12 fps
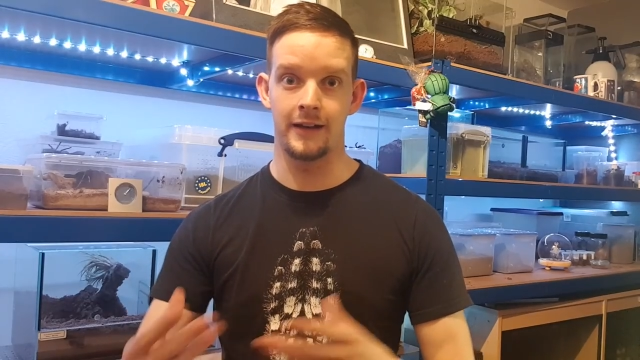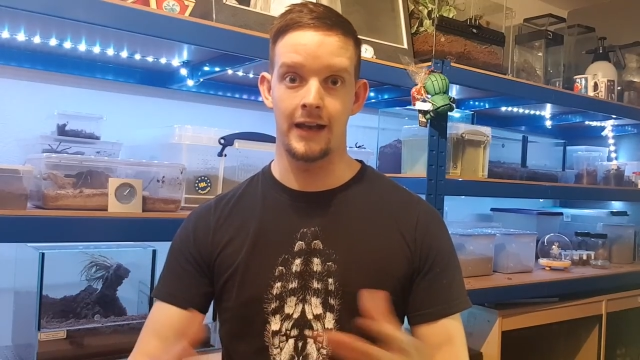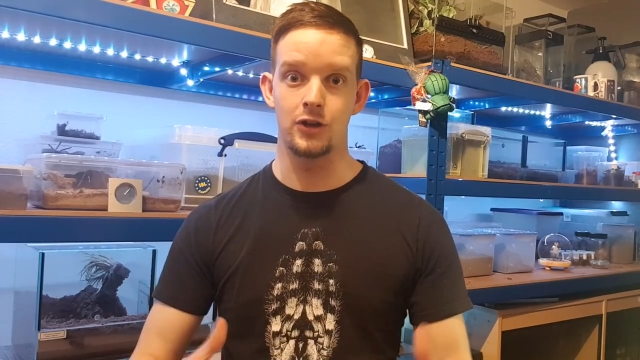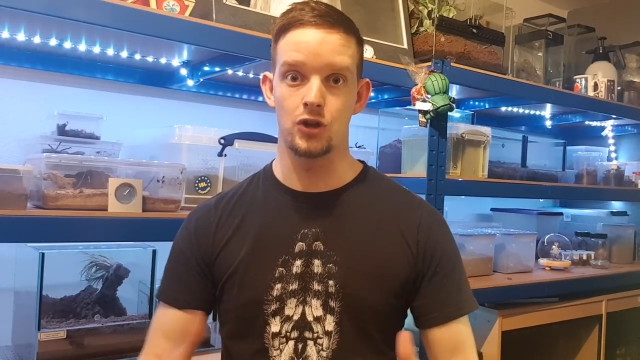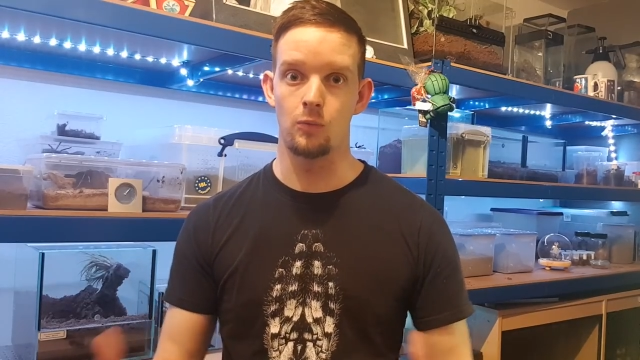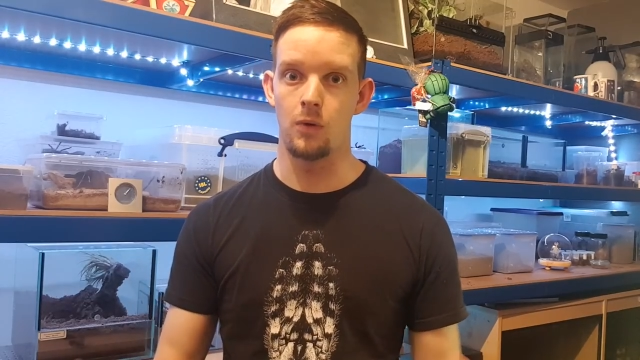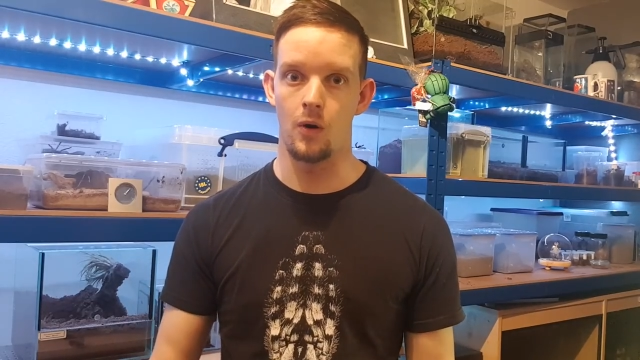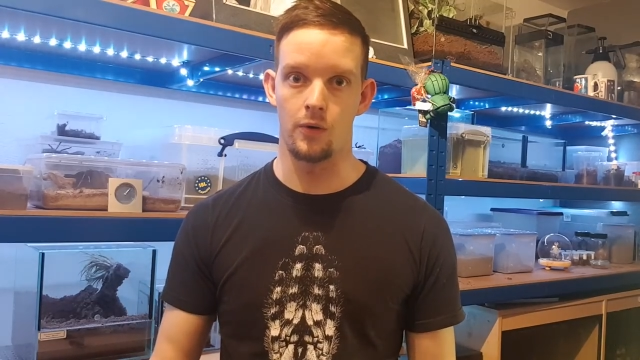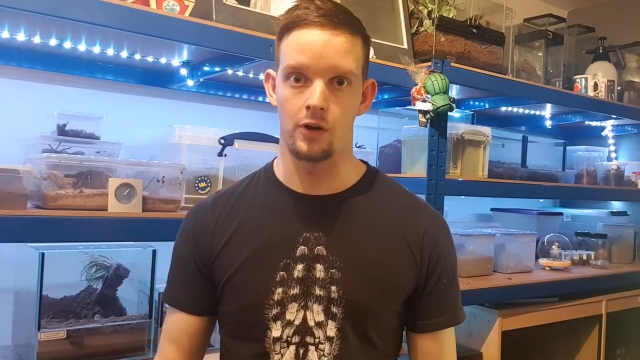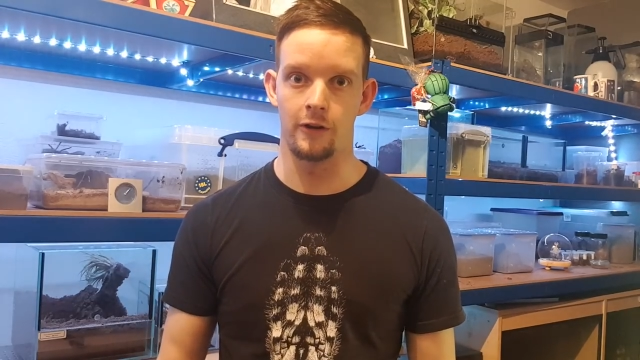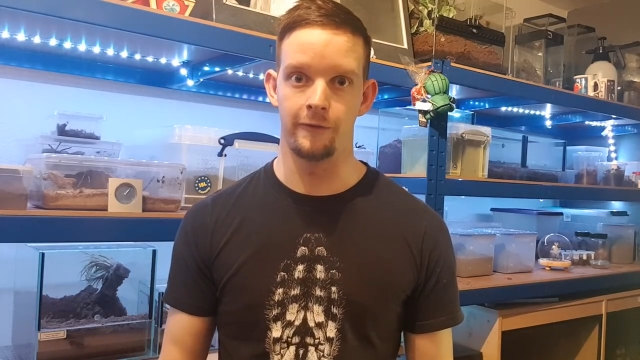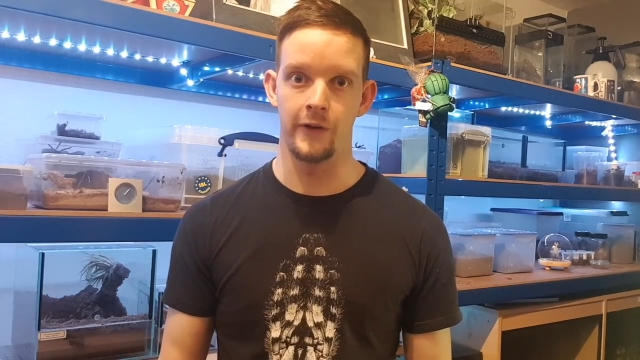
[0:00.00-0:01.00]
nature
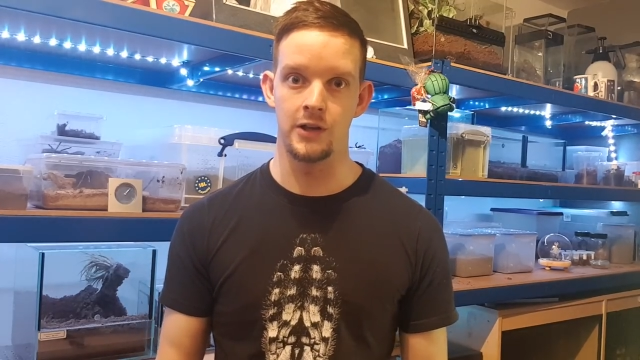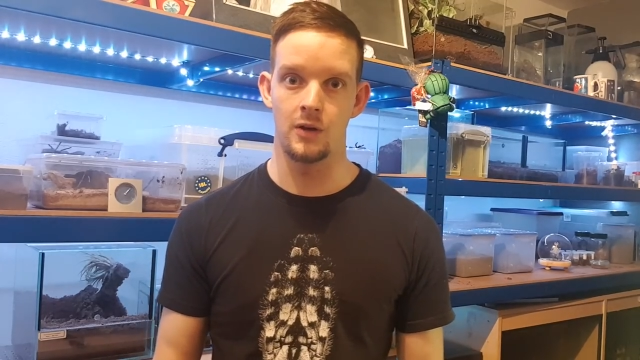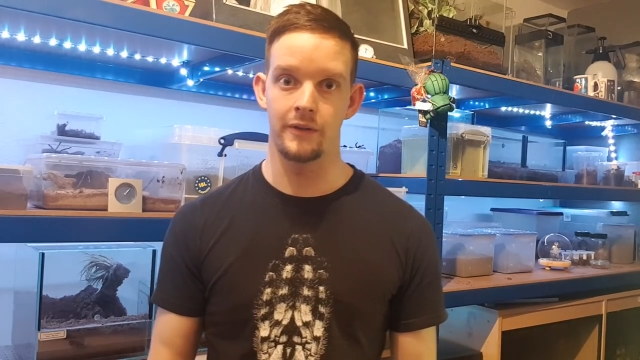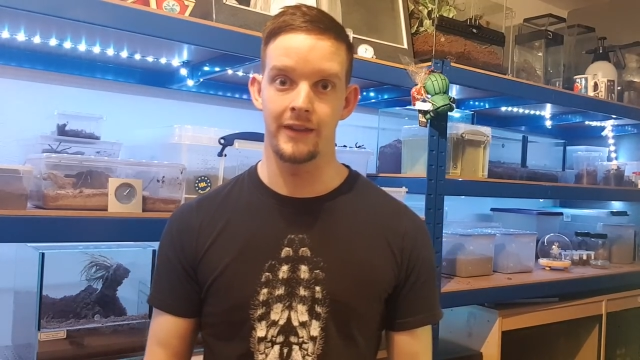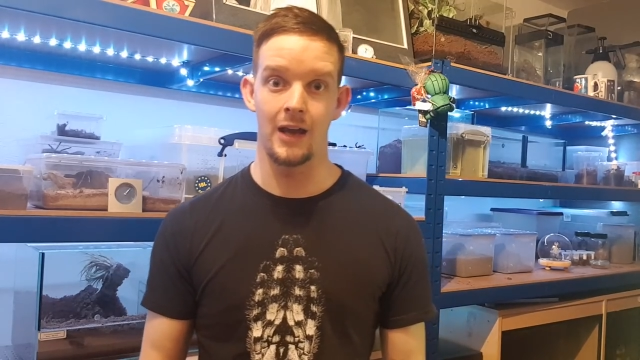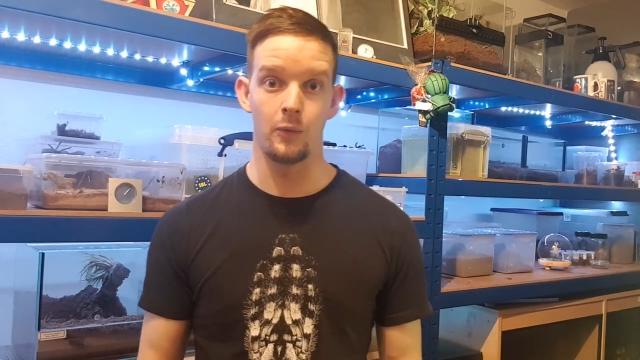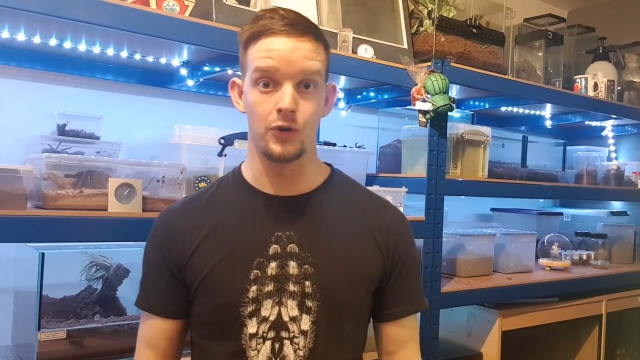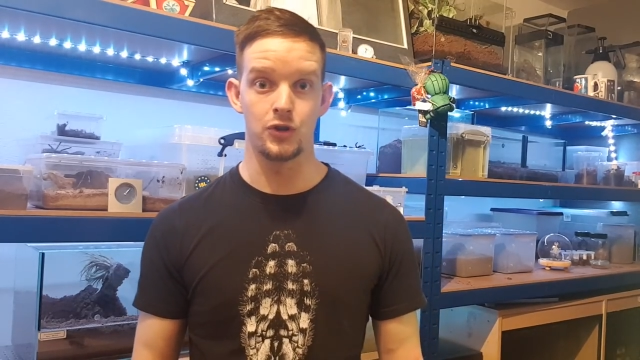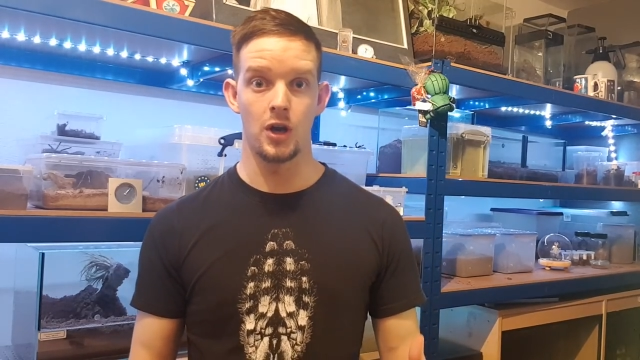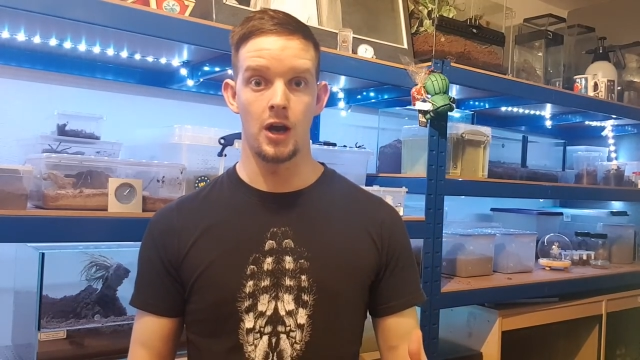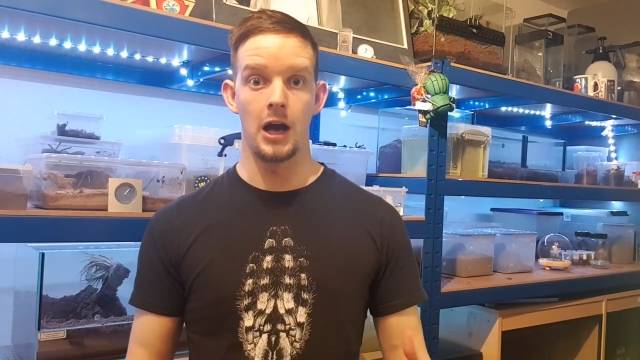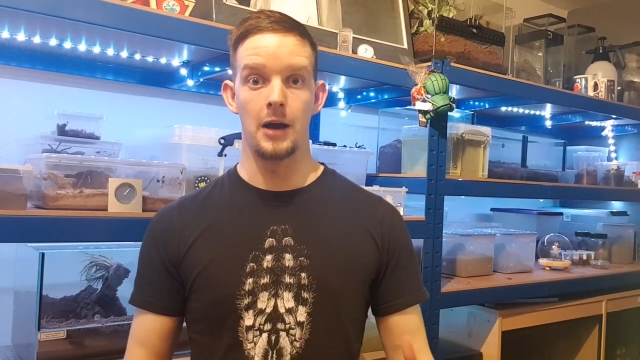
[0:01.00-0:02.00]
wildlife video there, which